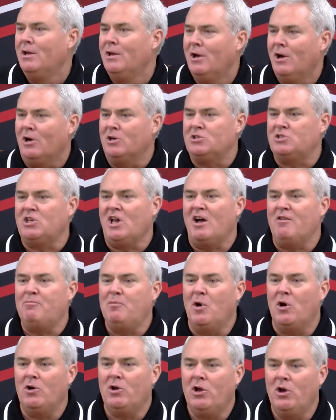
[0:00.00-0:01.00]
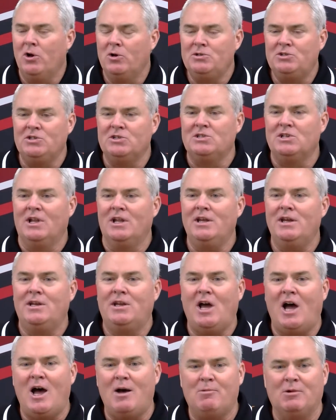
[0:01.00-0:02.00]
Our softball coach is Lee
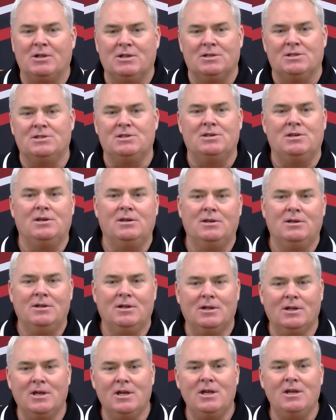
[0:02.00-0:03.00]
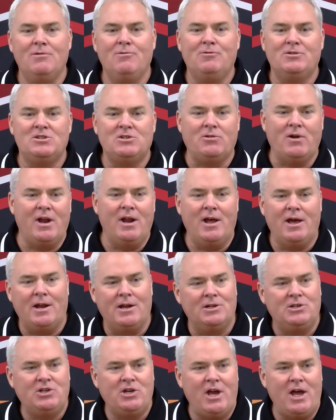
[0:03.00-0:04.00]
Dobbins. Lee, straight out
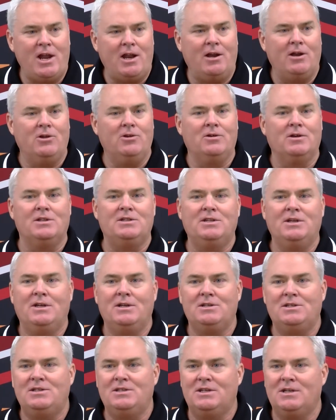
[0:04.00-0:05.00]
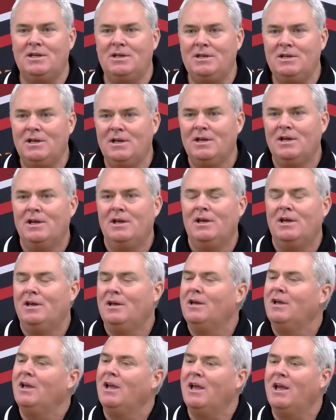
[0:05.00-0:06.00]
of Chattanooga, Tennessee,
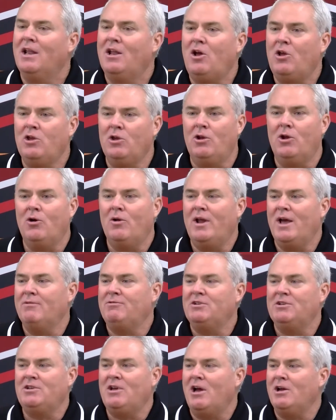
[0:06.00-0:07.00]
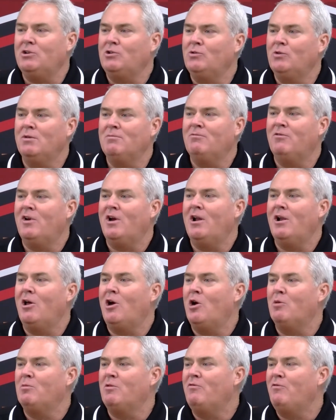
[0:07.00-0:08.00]
and you don't have to talk to him very
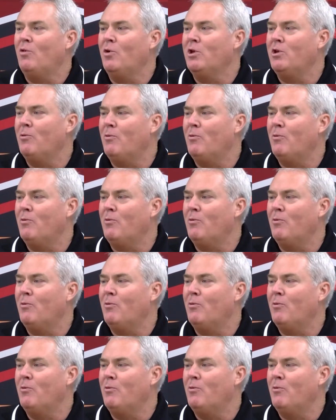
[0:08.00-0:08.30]
long before you